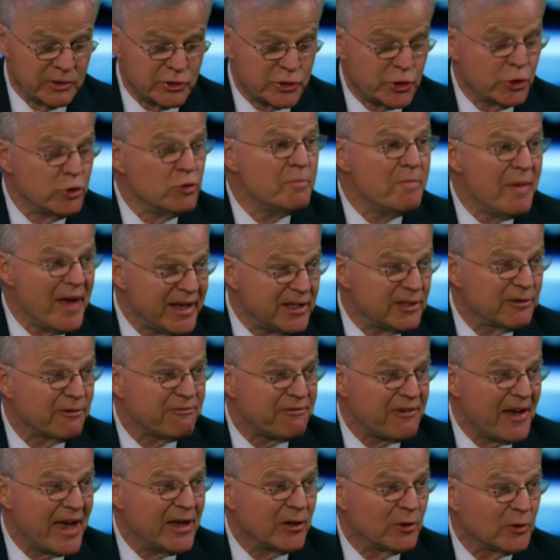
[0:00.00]
Too big to
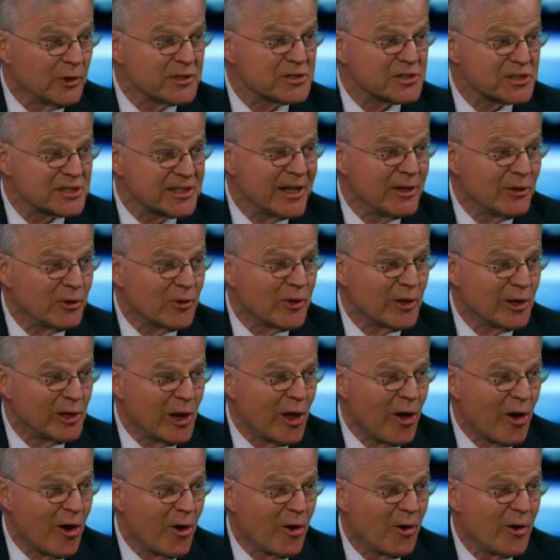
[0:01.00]
fail is still the
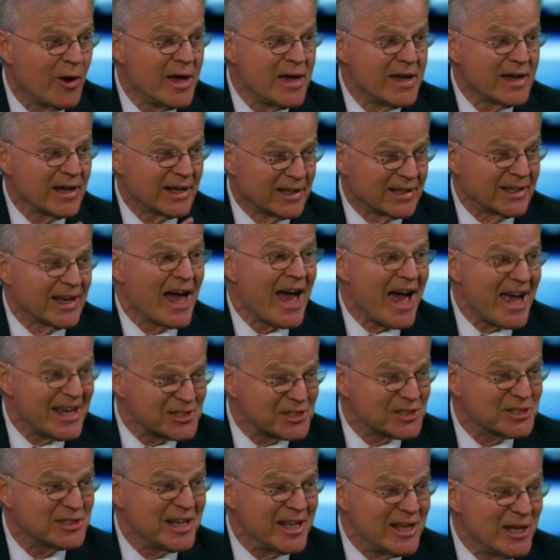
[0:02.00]
law.
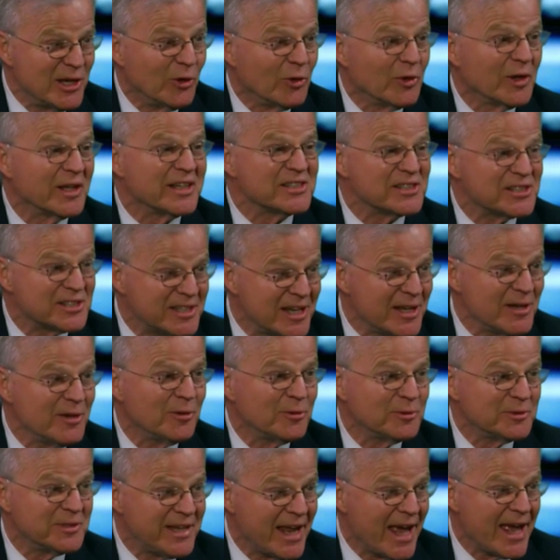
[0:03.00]
Glass-Steagall is
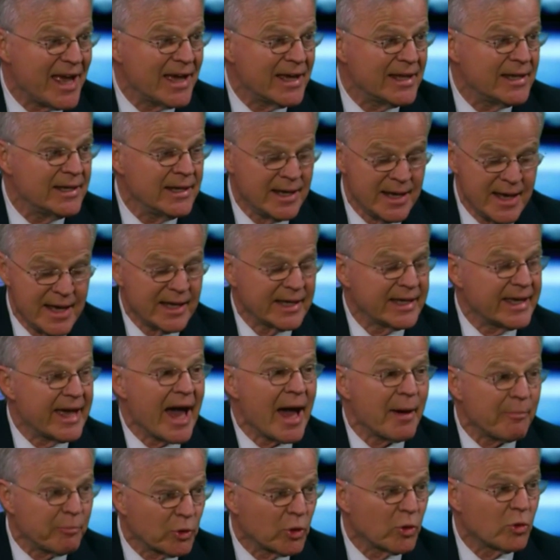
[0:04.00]
still dead.
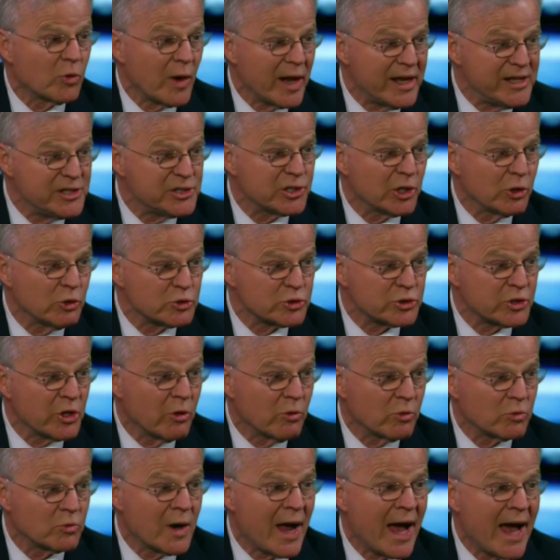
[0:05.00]
Capital ratios
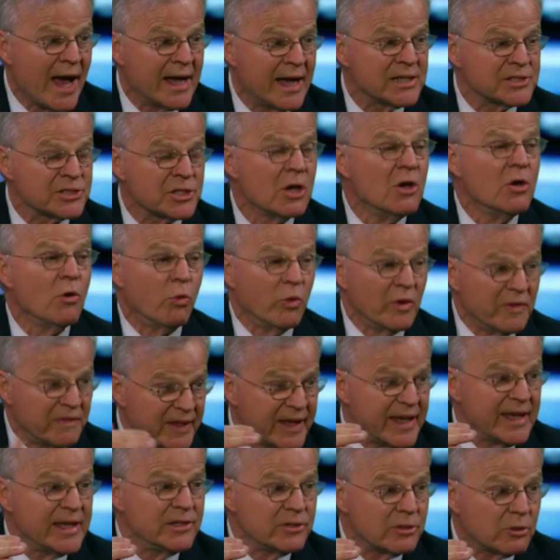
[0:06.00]
don't rise with
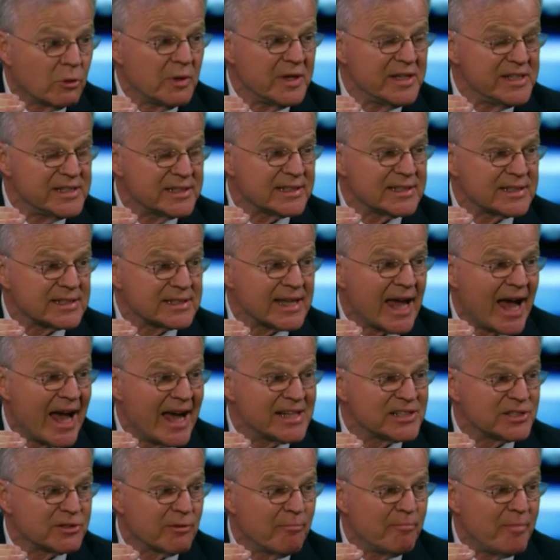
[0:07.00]
the increase in
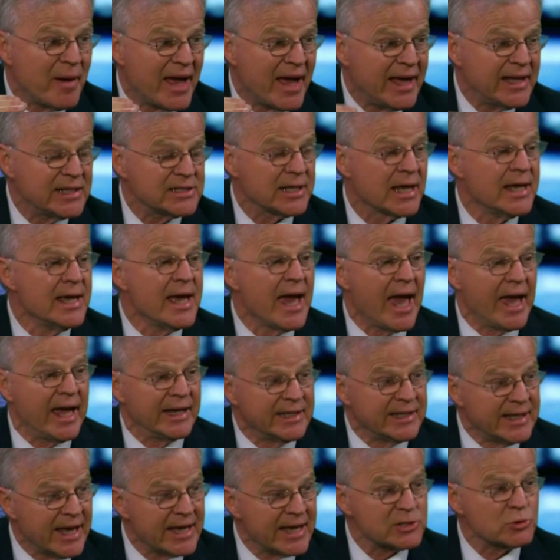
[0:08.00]
size of banks.
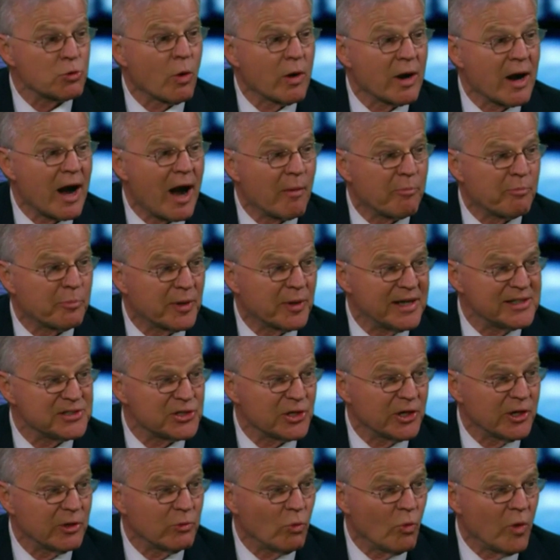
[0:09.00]
And guess where our
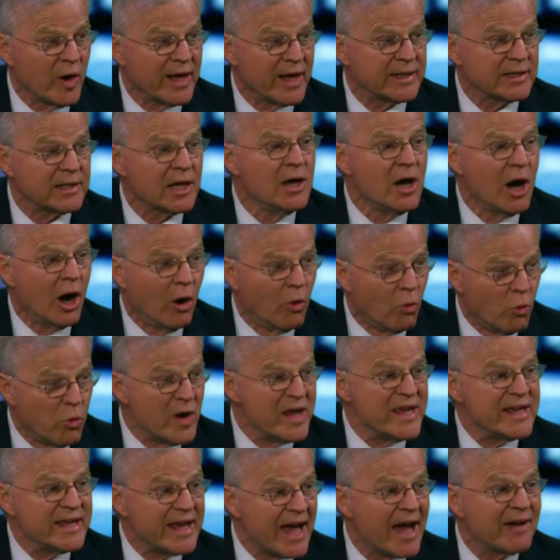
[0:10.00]
president went a
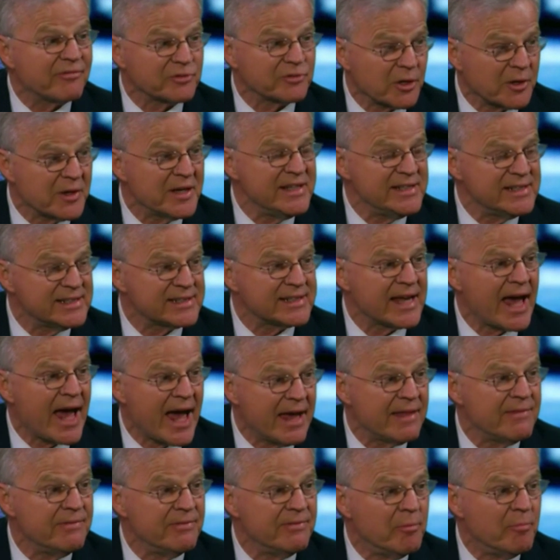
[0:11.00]
week after he
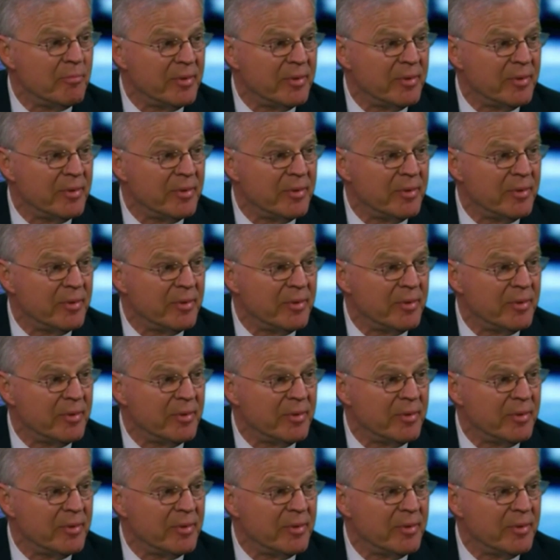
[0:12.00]
signed the